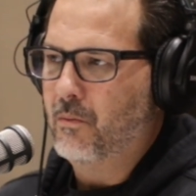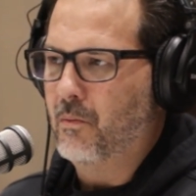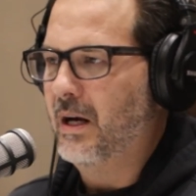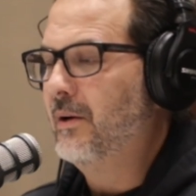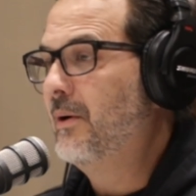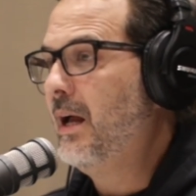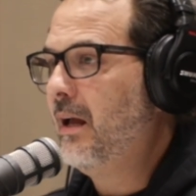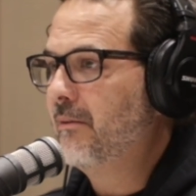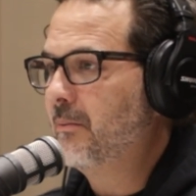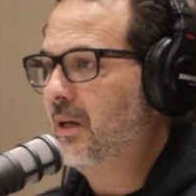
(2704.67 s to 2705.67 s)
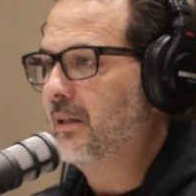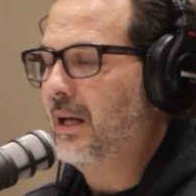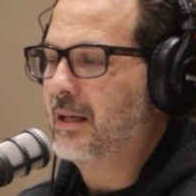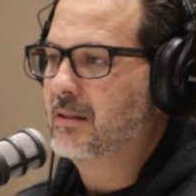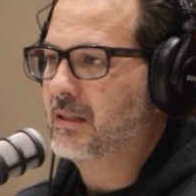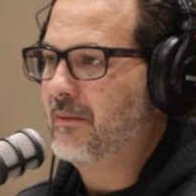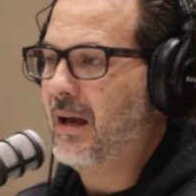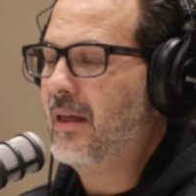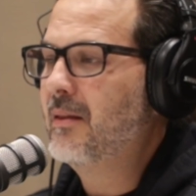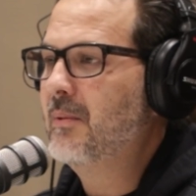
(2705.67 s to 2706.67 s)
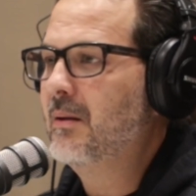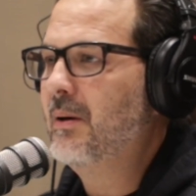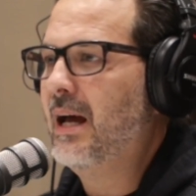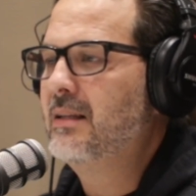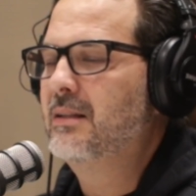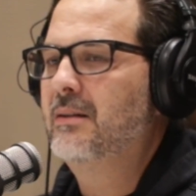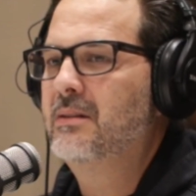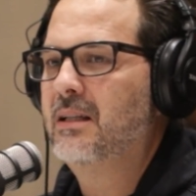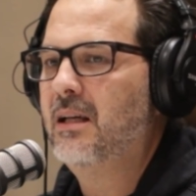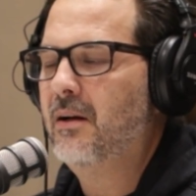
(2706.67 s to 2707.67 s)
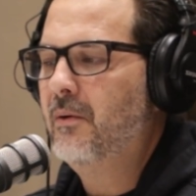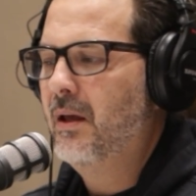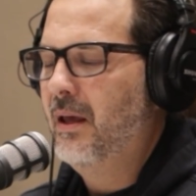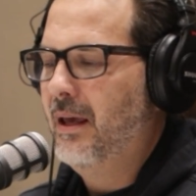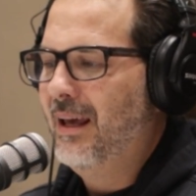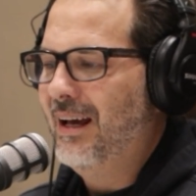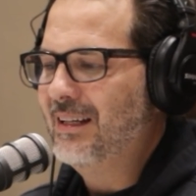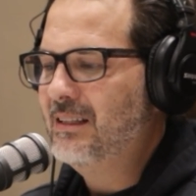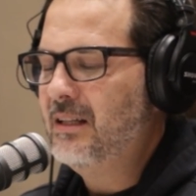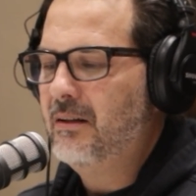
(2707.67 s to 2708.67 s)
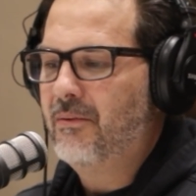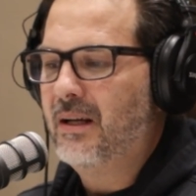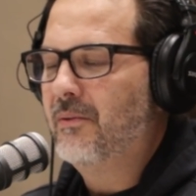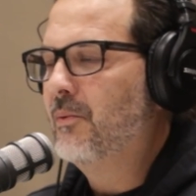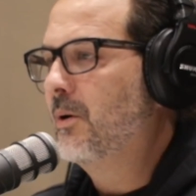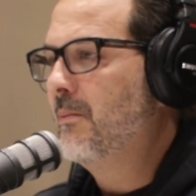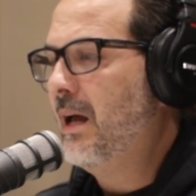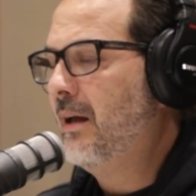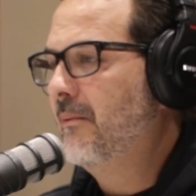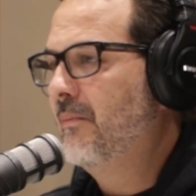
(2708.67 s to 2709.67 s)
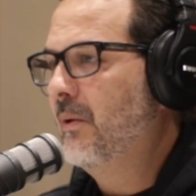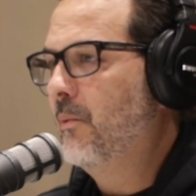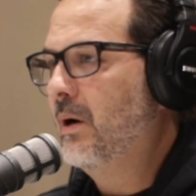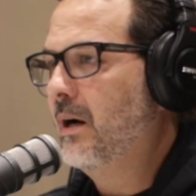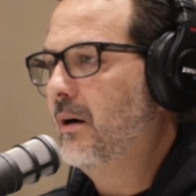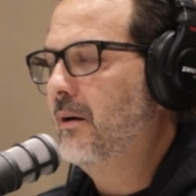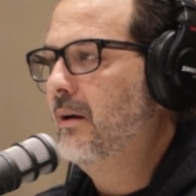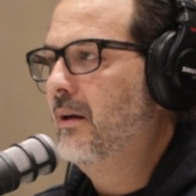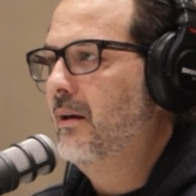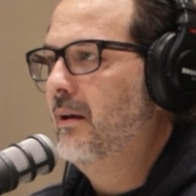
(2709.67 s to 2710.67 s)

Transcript: why don't I have a podcast? Because I've had them in the past. And I was like, I just need to find a format where